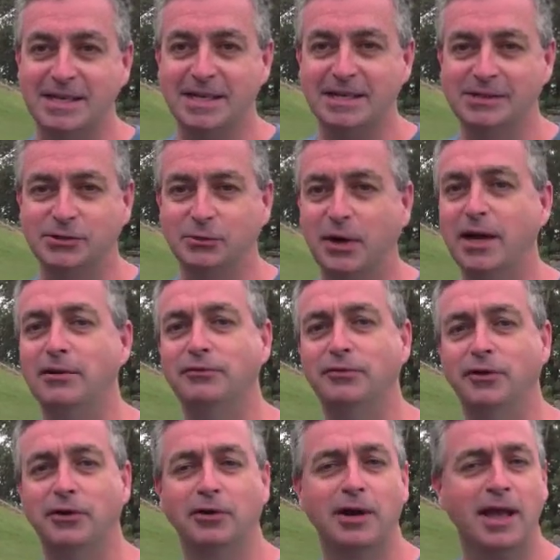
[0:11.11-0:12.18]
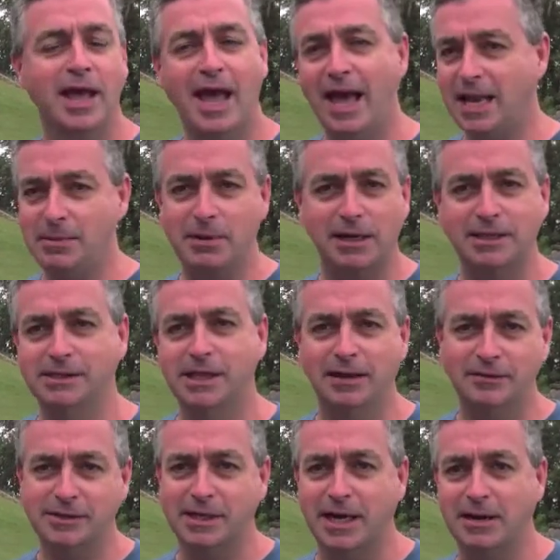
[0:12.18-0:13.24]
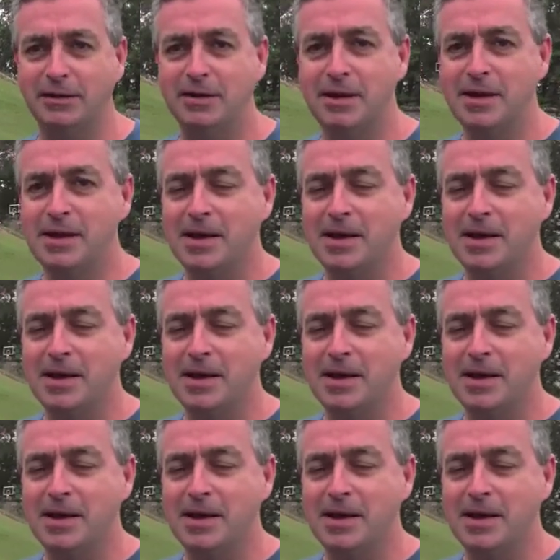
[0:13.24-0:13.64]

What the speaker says: is great for anybody's lifestyle.